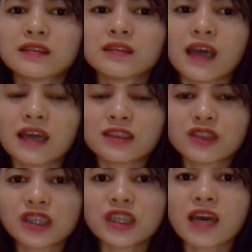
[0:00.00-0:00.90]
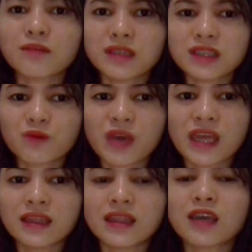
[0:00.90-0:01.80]
Attrition happens
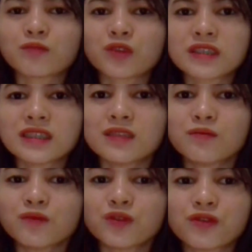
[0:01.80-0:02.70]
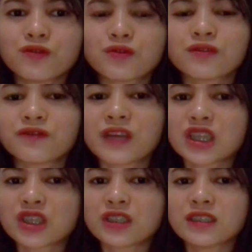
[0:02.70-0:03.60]
when bruxism tooth-to-tooth
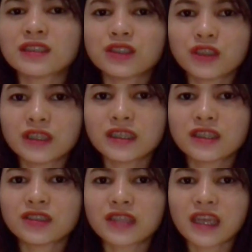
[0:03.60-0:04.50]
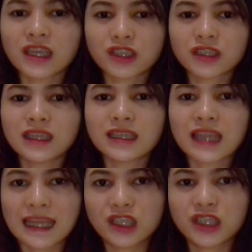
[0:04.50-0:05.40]
friction during deglutition and
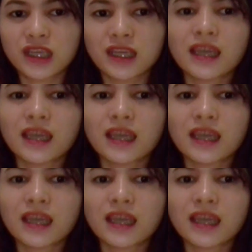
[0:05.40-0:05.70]
clenching.